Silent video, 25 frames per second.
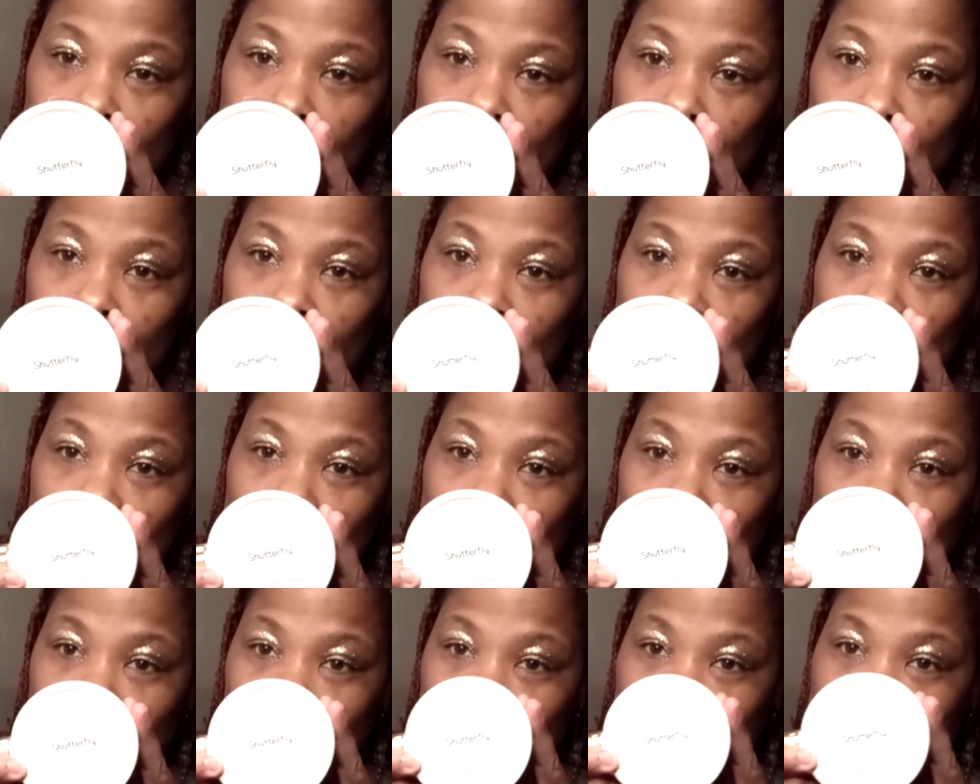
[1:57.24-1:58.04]
The
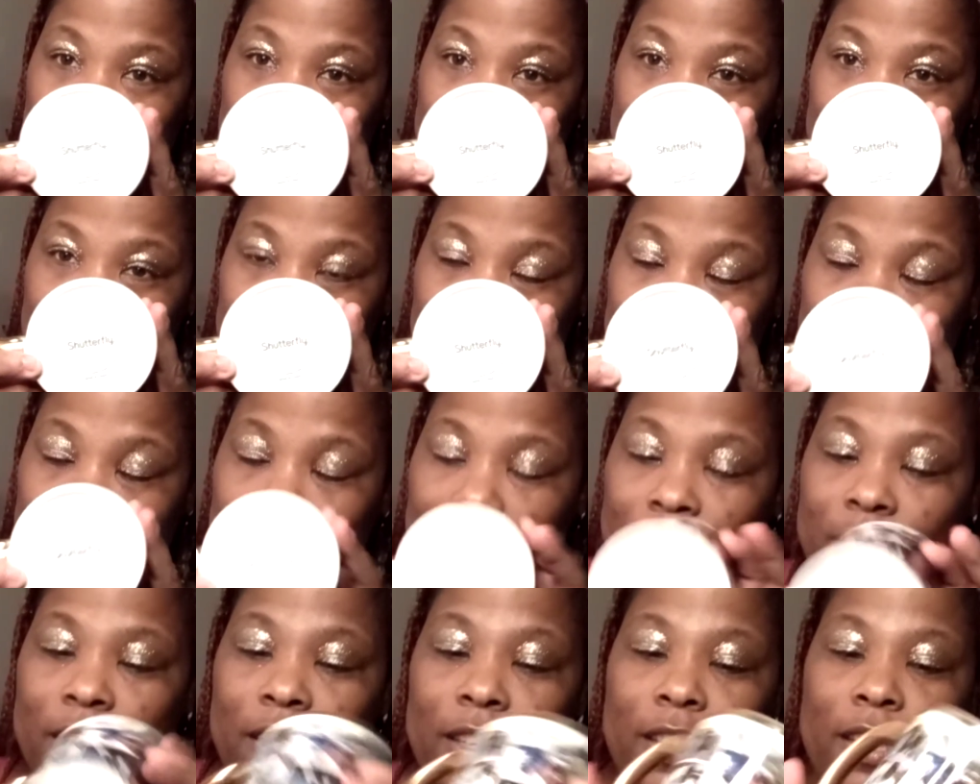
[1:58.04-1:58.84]
Shutterfly
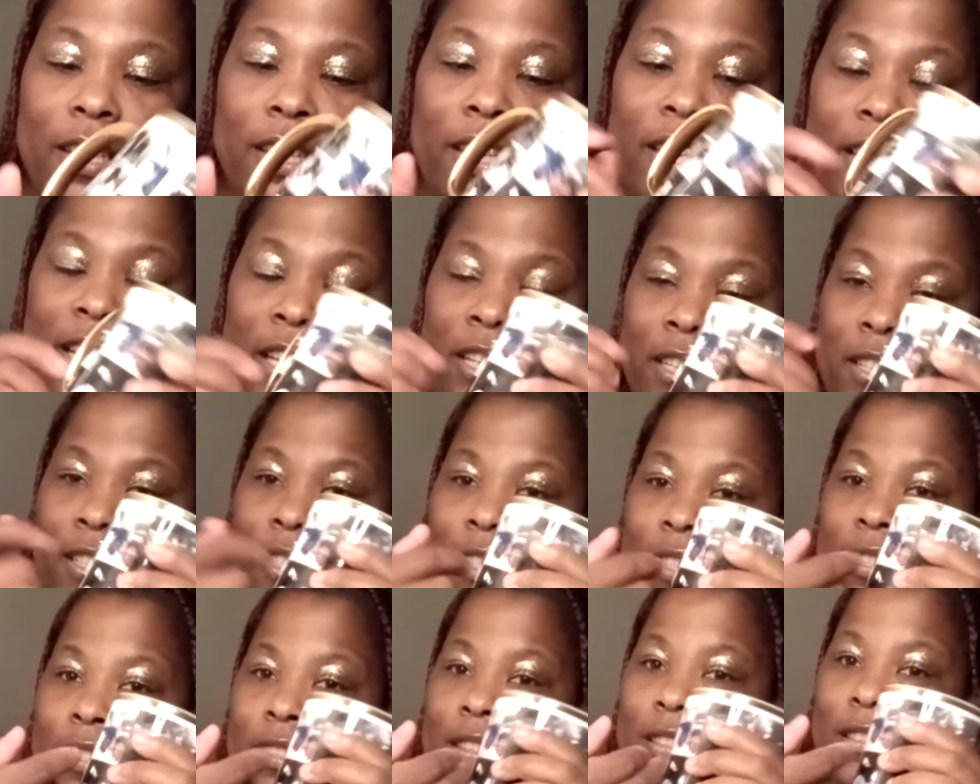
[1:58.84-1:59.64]
and
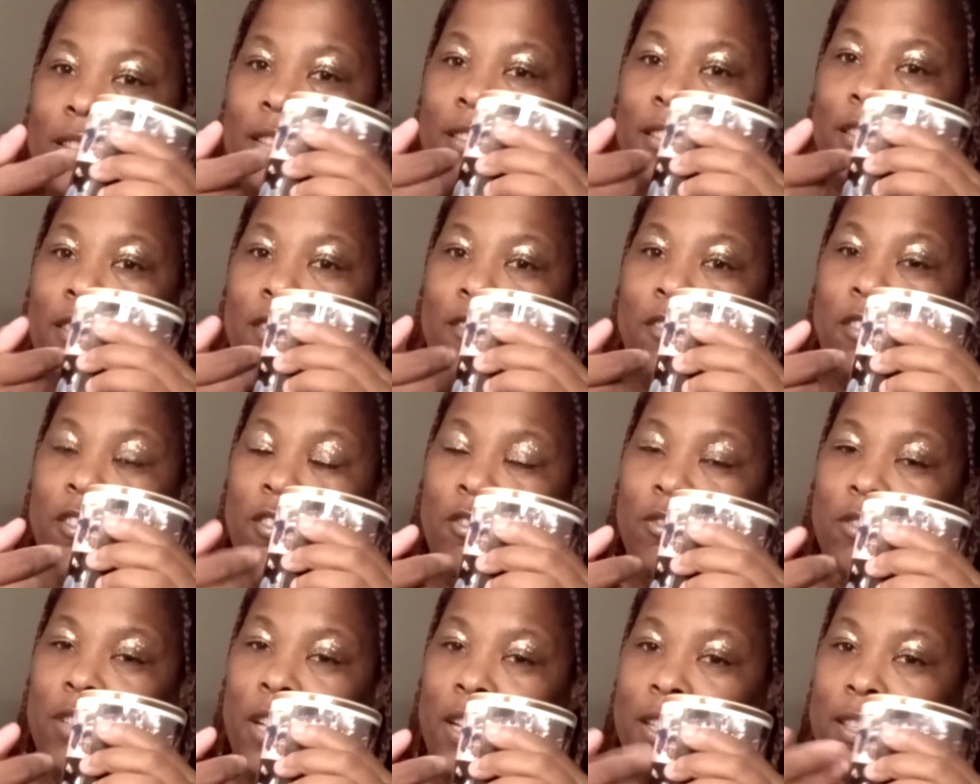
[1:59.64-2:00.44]
it's, you can
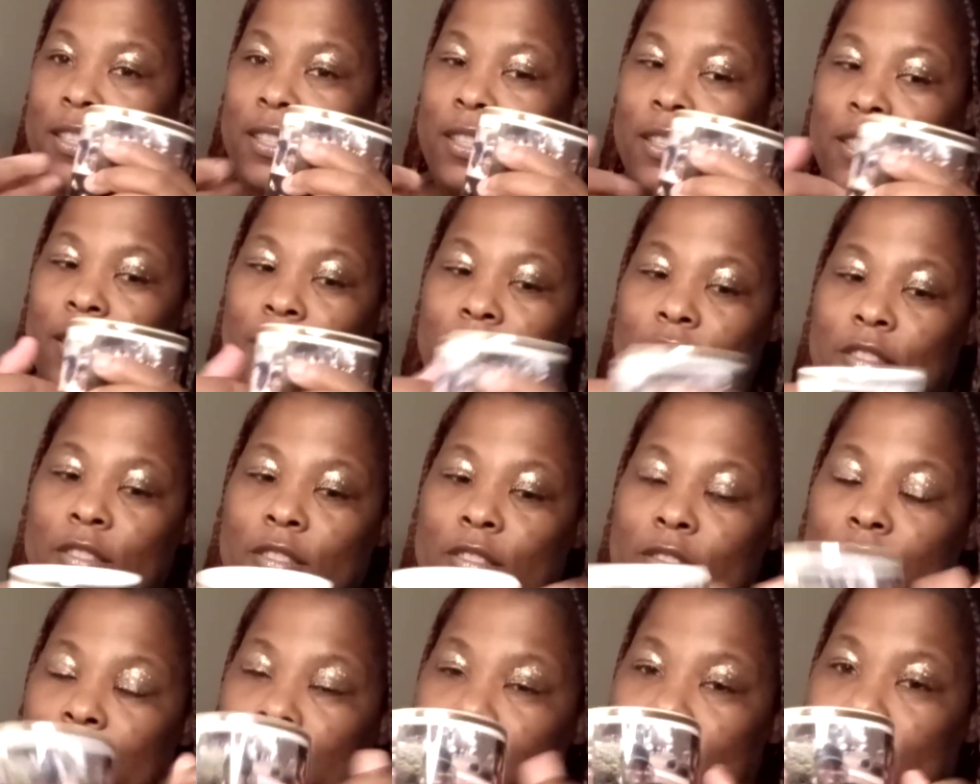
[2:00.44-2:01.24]
do like this, you
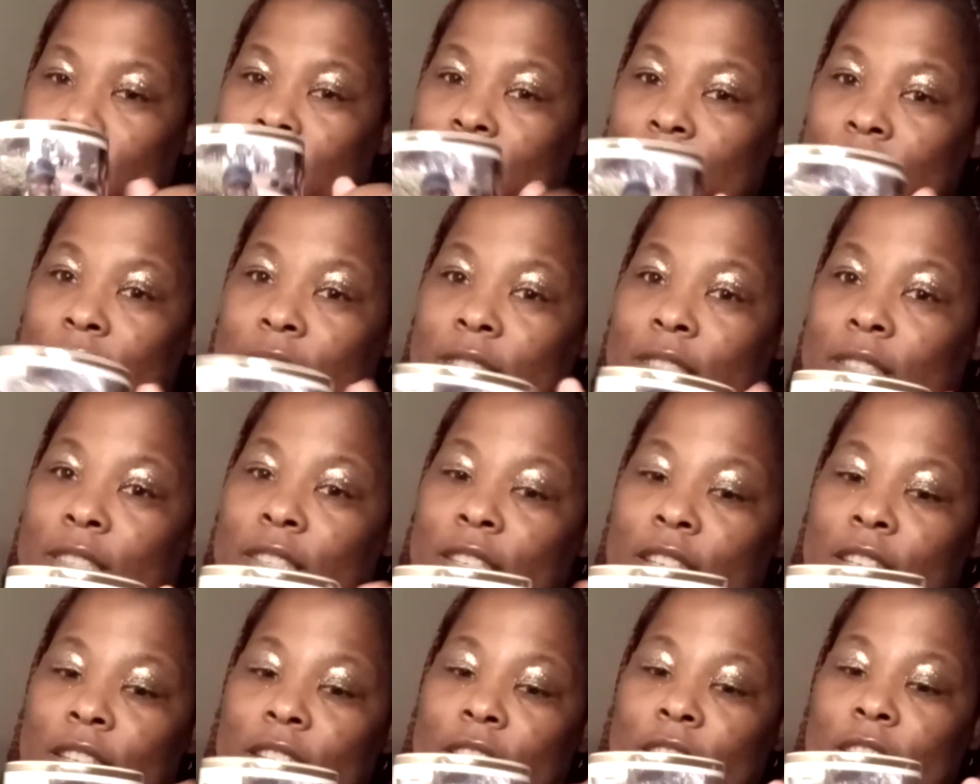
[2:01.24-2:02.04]
can do like this.
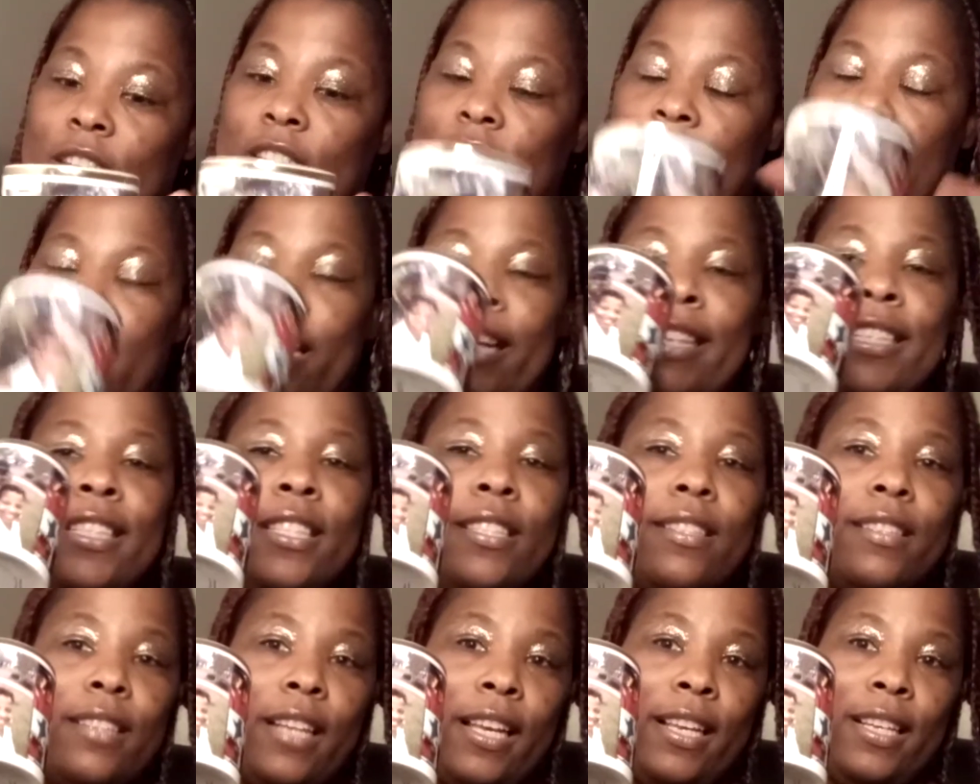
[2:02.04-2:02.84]
And
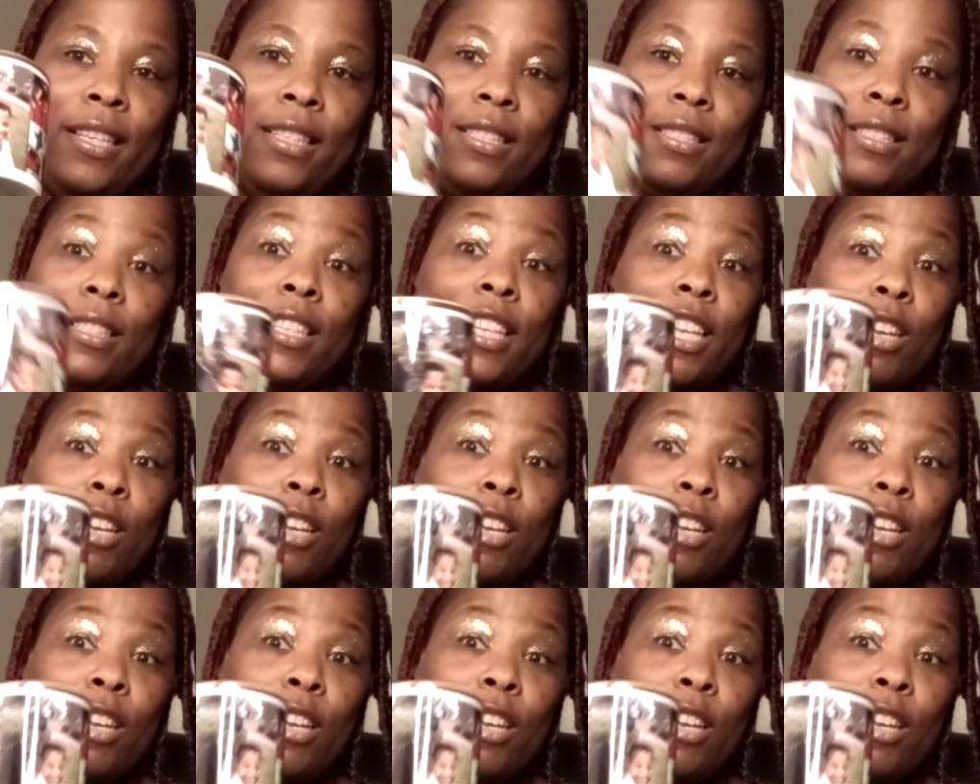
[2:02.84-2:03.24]
it's glass.